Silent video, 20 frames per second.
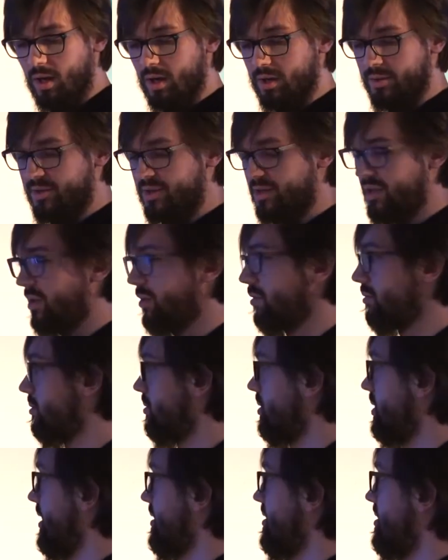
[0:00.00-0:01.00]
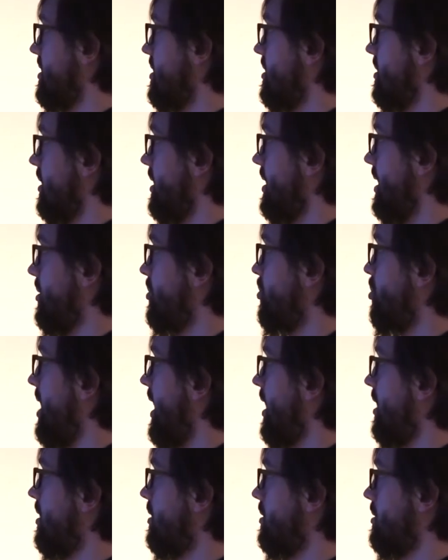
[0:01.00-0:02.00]
So let's get
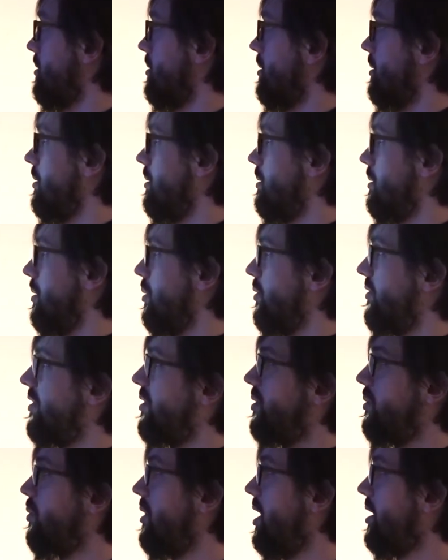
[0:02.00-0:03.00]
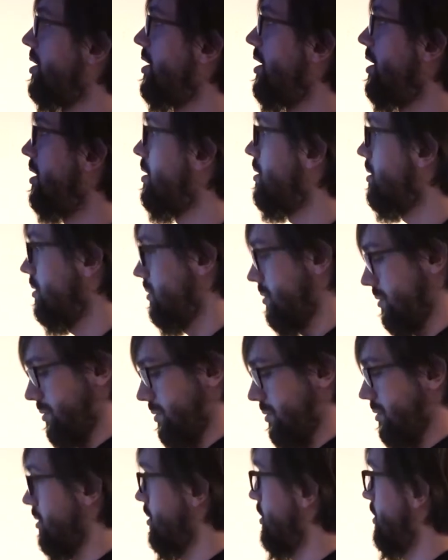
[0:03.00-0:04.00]
back over 1 year
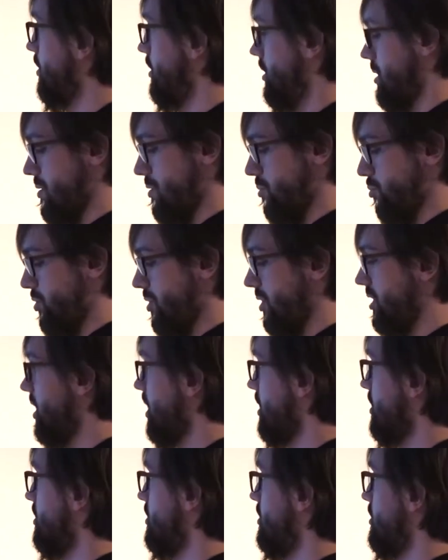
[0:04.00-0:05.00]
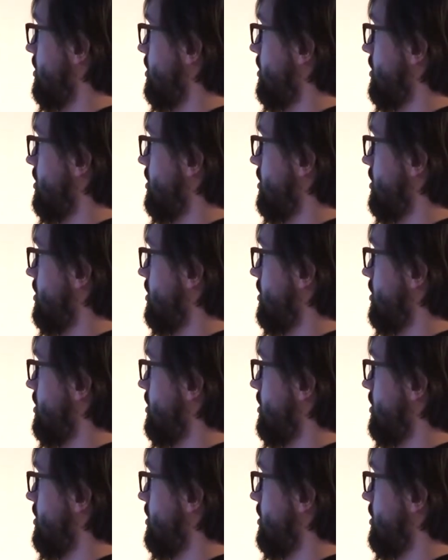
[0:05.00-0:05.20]
in our project.